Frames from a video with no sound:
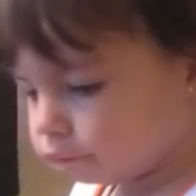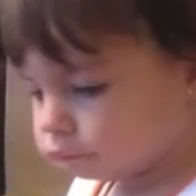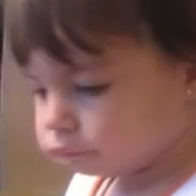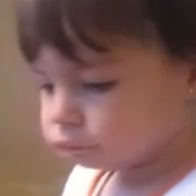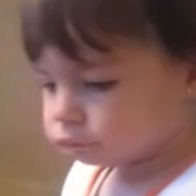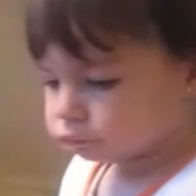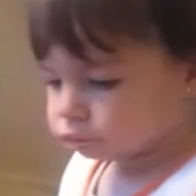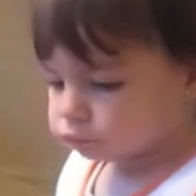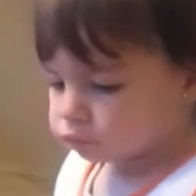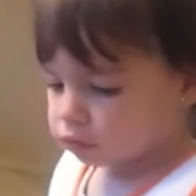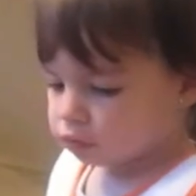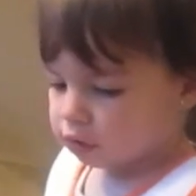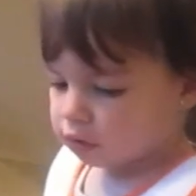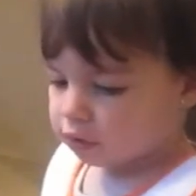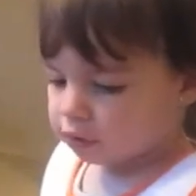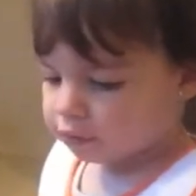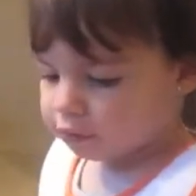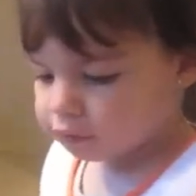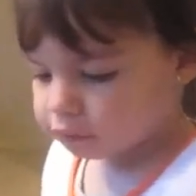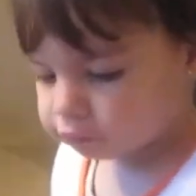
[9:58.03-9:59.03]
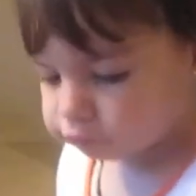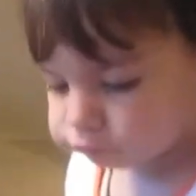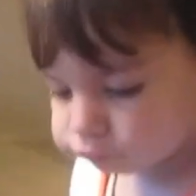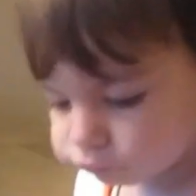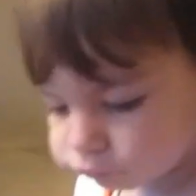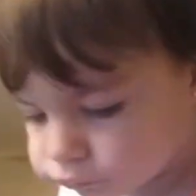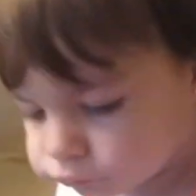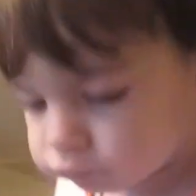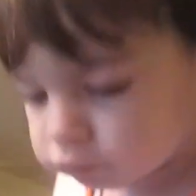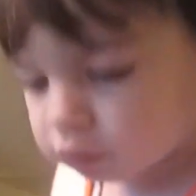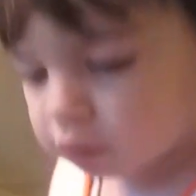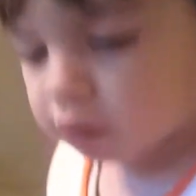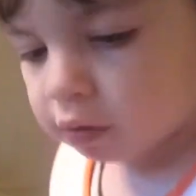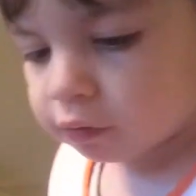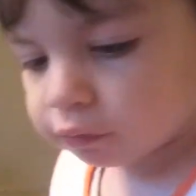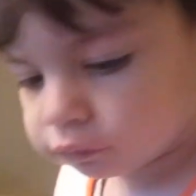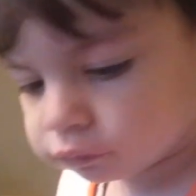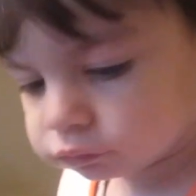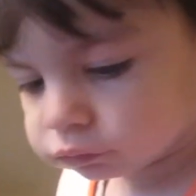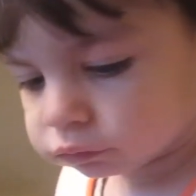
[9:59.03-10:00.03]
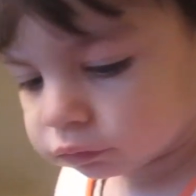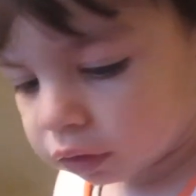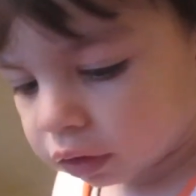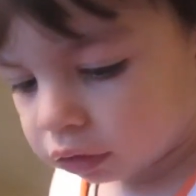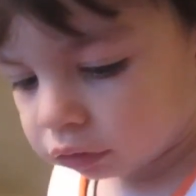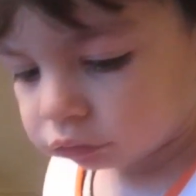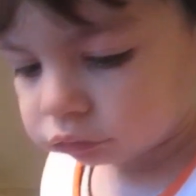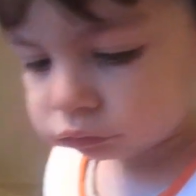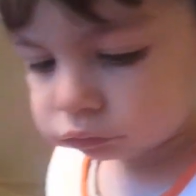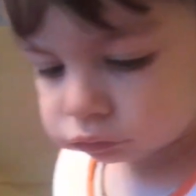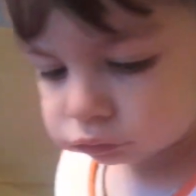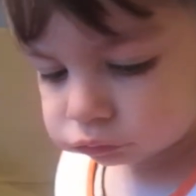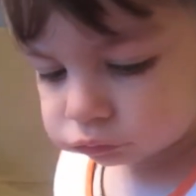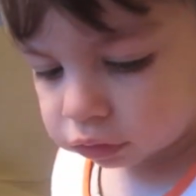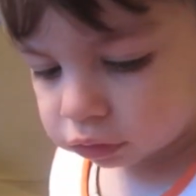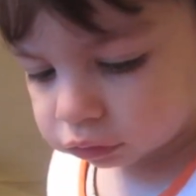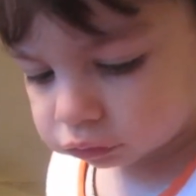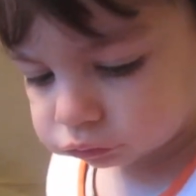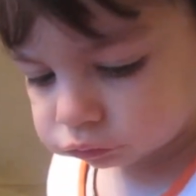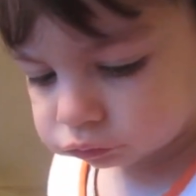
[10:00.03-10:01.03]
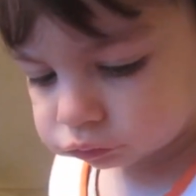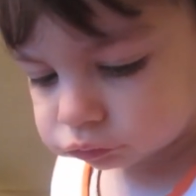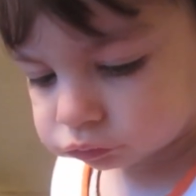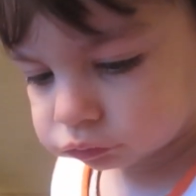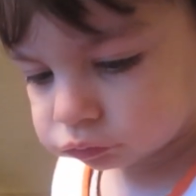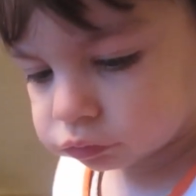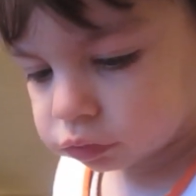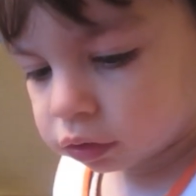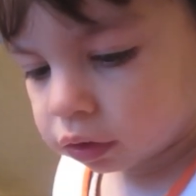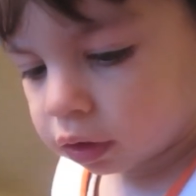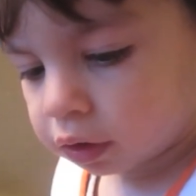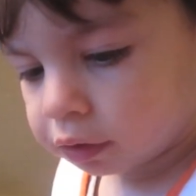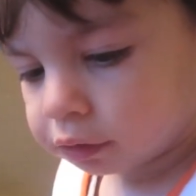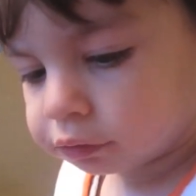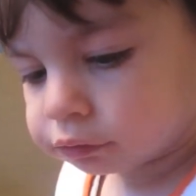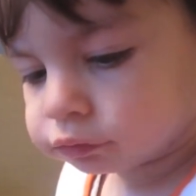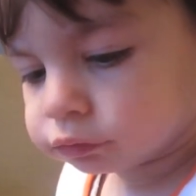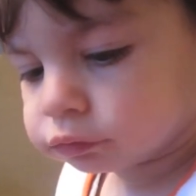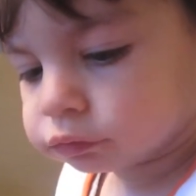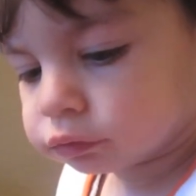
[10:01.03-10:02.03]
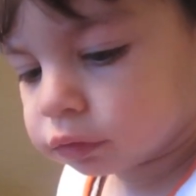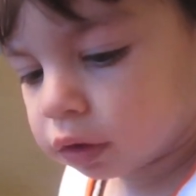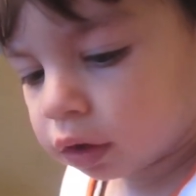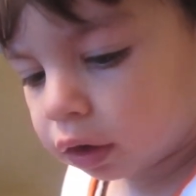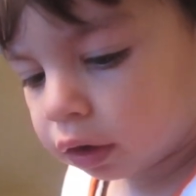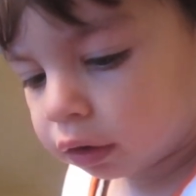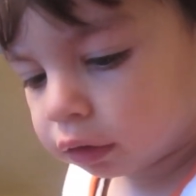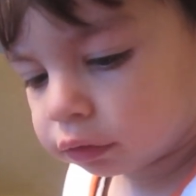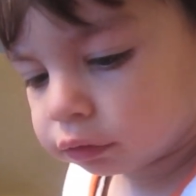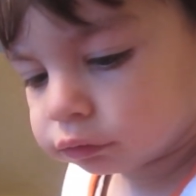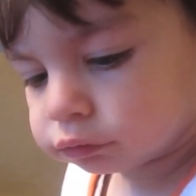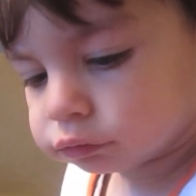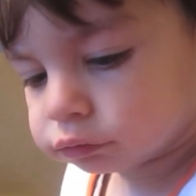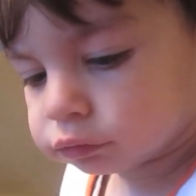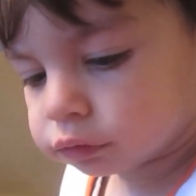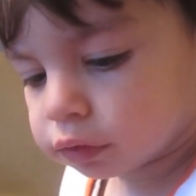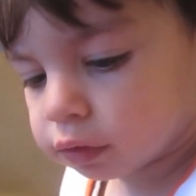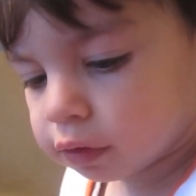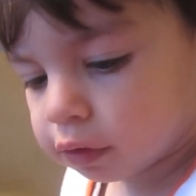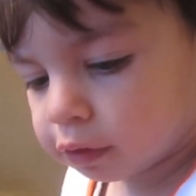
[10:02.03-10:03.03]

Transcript: I'm done. That's good. Mmm. Good cookie?